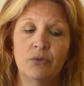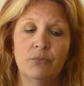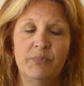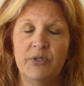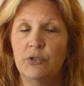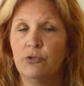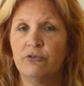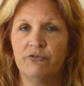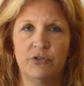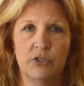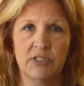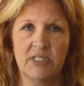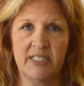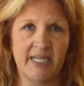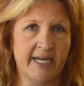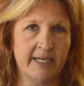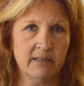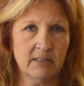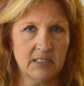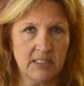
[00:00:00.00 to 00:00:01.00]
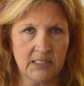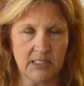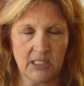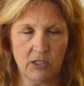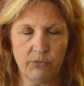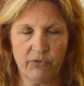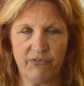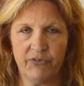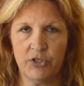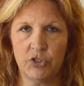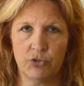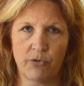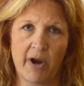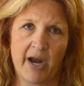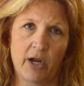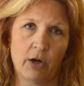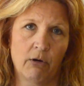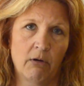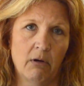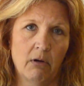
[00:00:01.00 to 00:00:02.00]
beautiful stainless steel
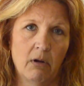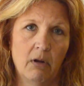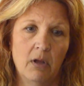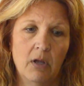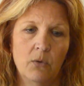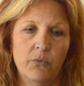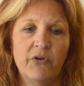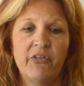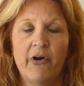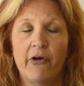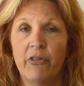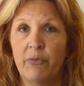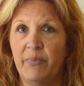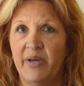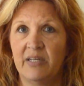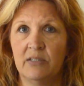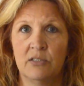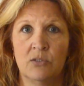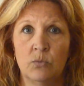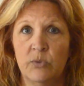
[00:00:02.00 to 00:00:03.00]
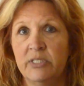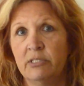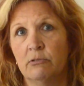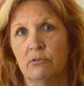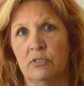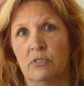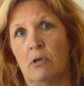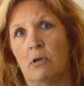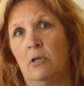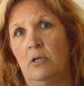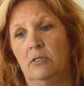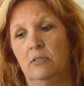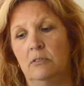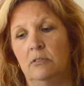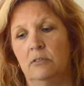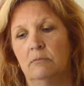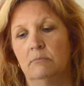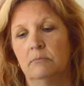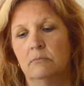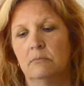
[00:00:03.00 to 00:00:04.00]
refrigerator with all the bells and whistles on it.